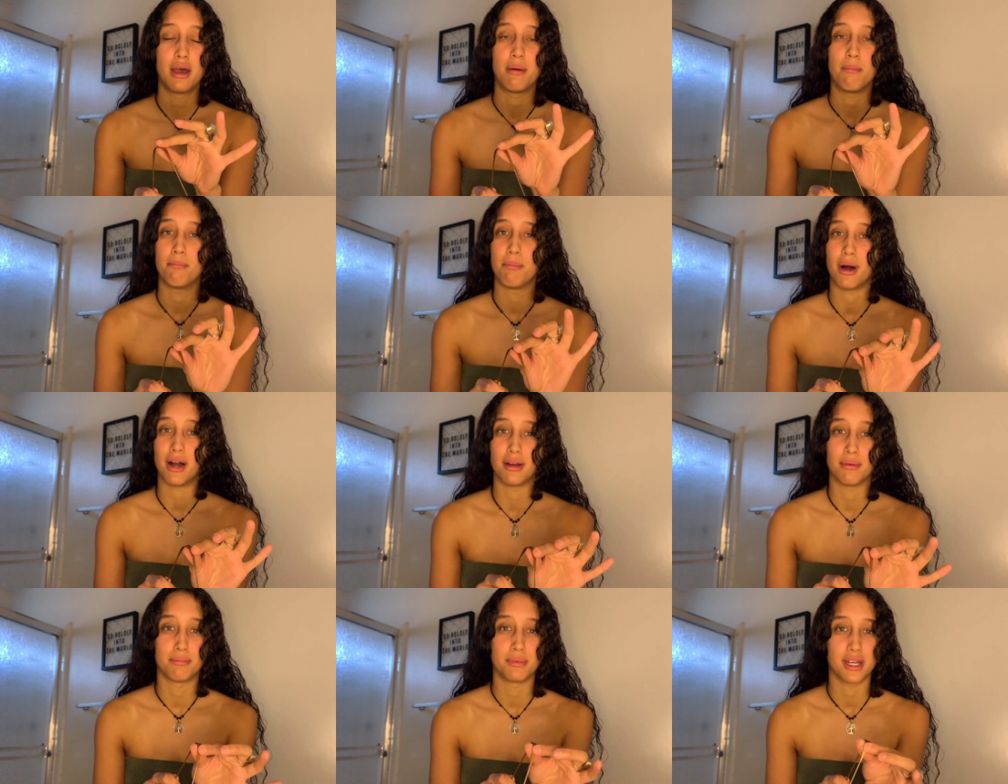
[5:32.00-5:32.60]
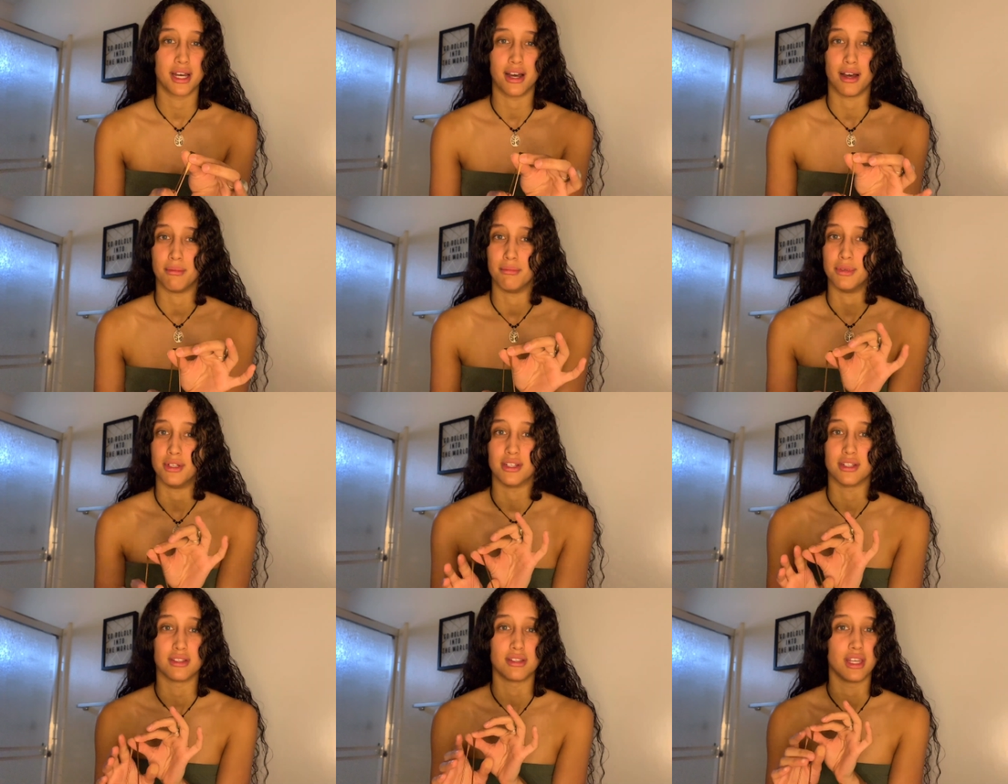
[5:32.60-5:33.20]
bumped up,
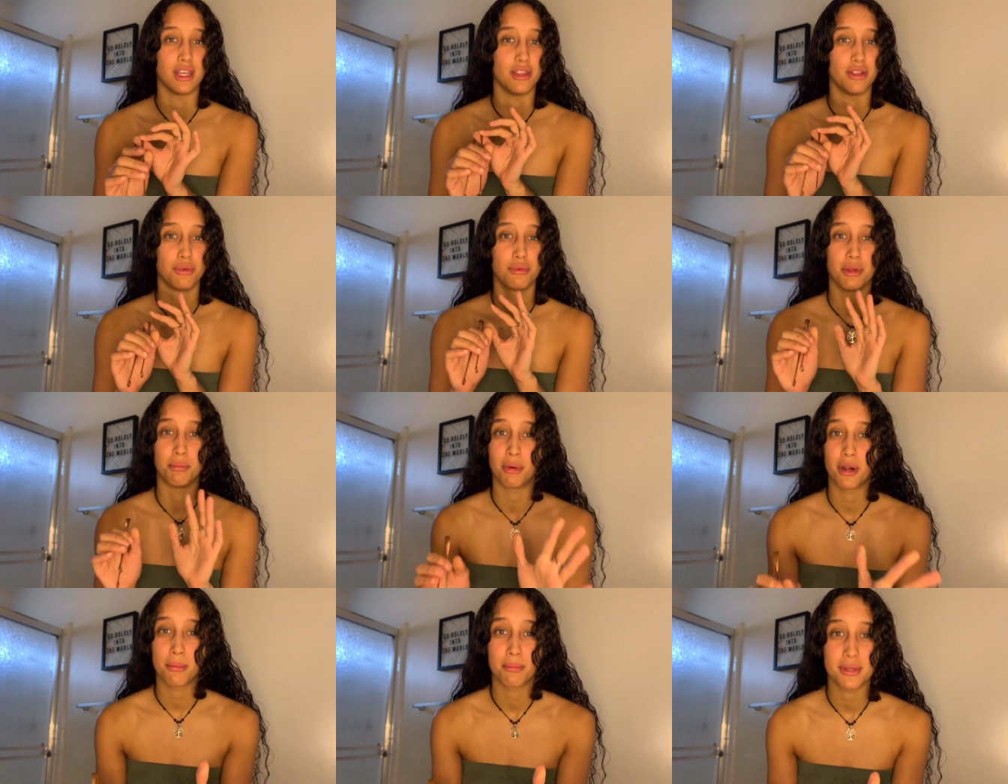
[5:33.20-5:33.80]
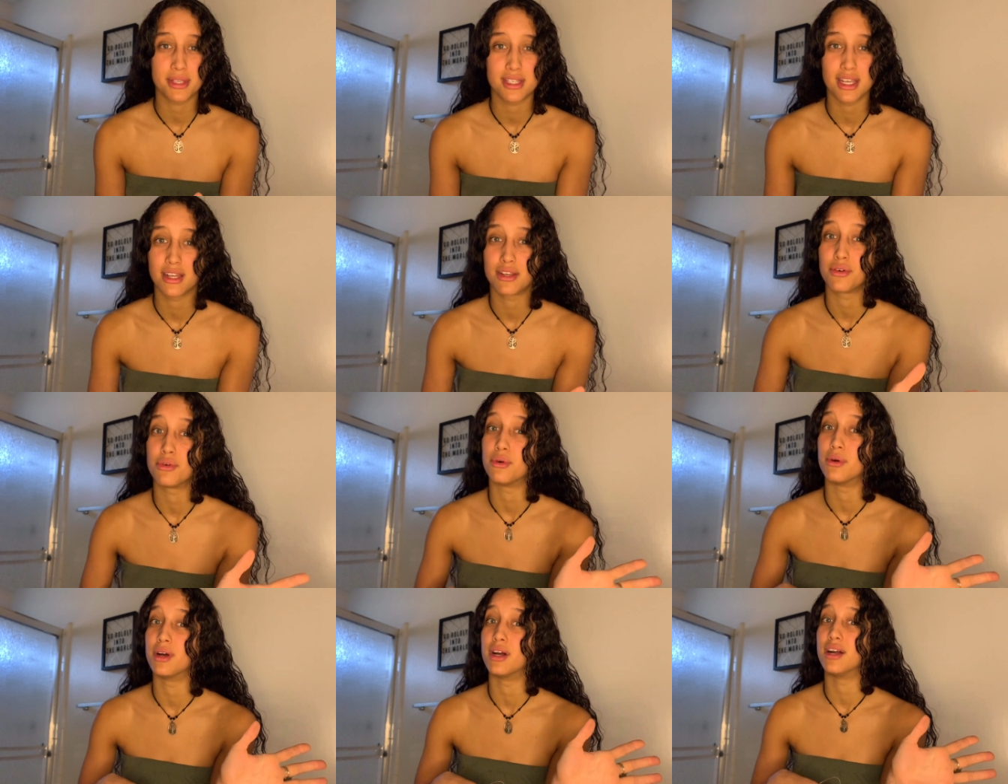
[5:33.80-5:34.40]
just either repurpose it
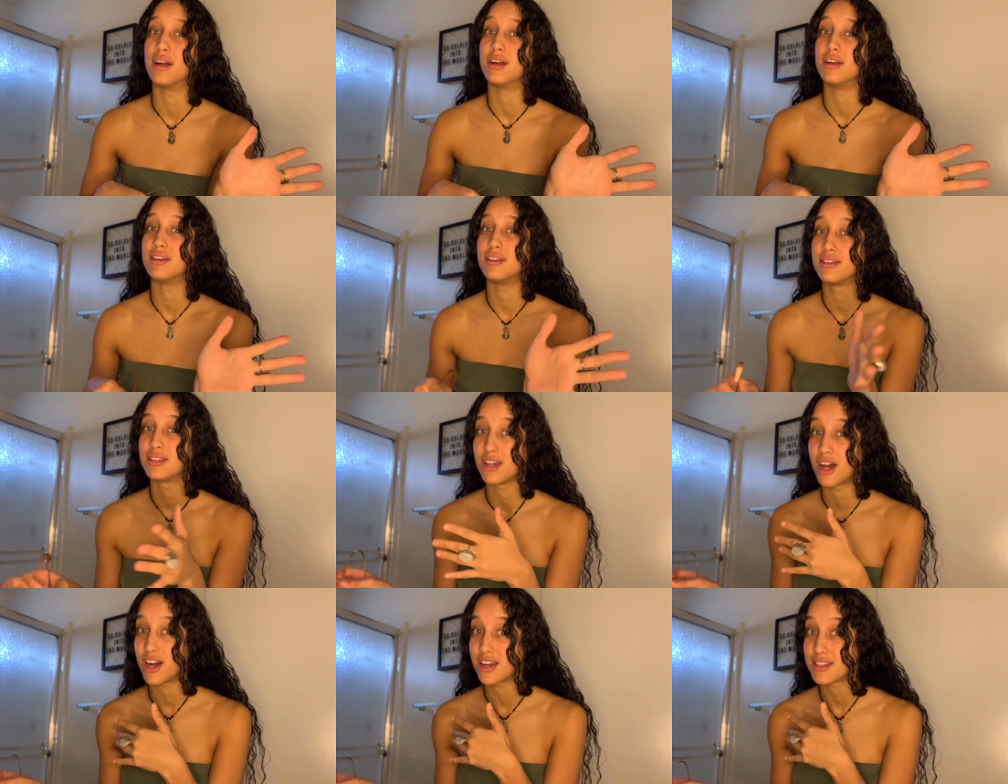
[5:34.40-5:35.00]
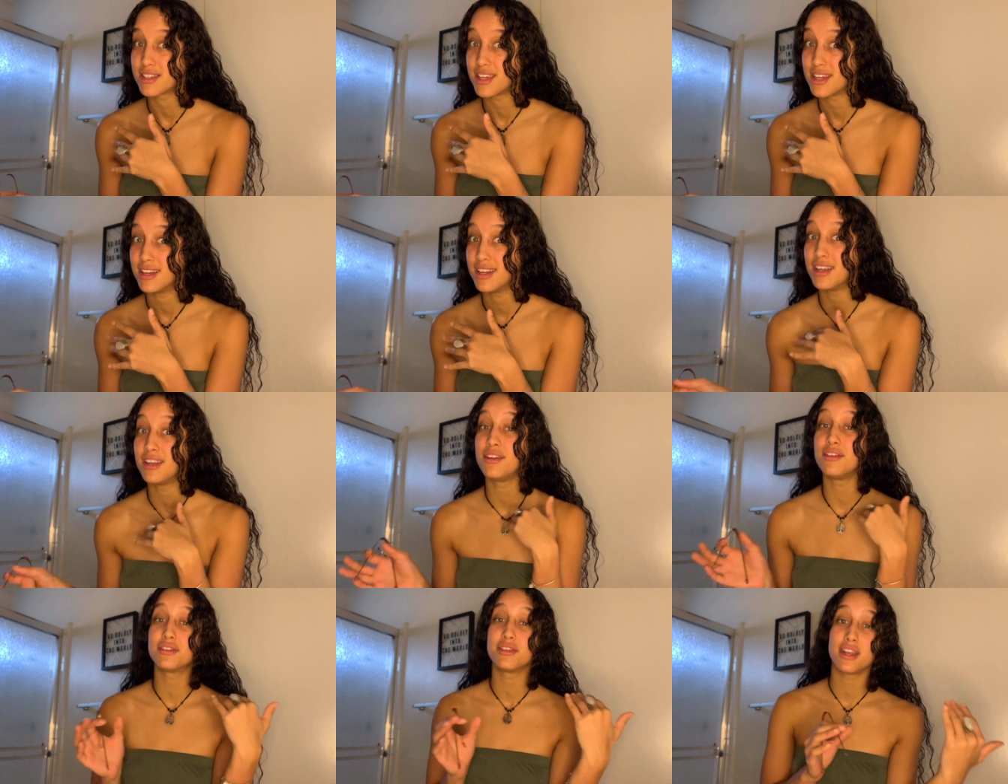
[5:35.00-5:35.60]
or toss it
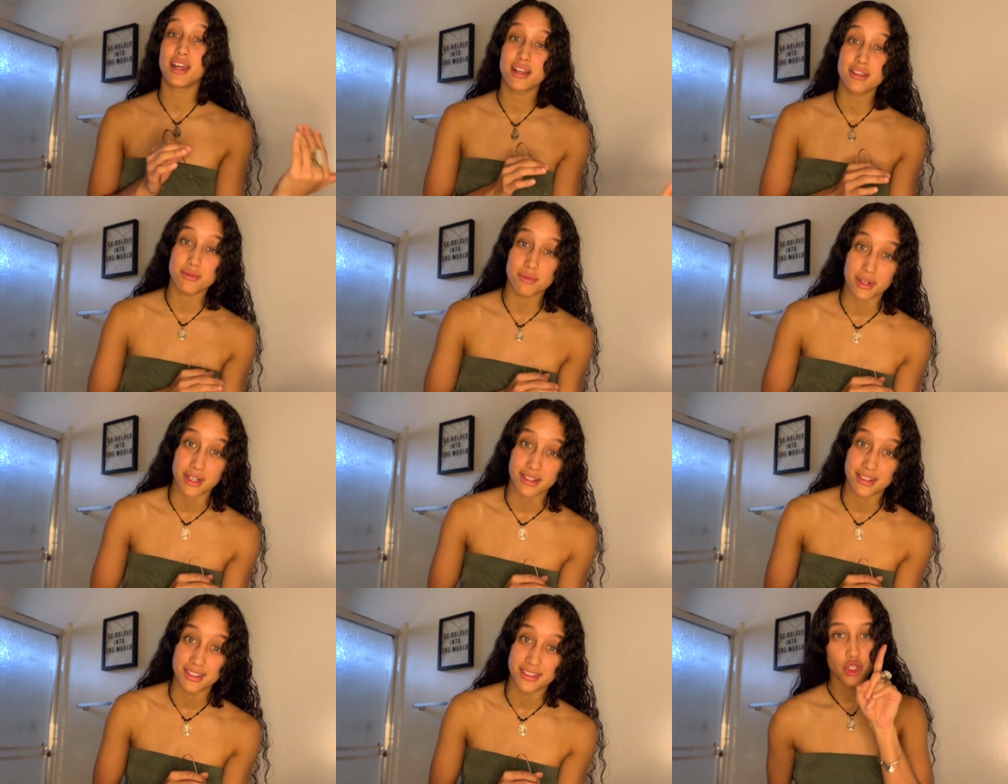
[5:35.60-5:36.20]
and use the next one.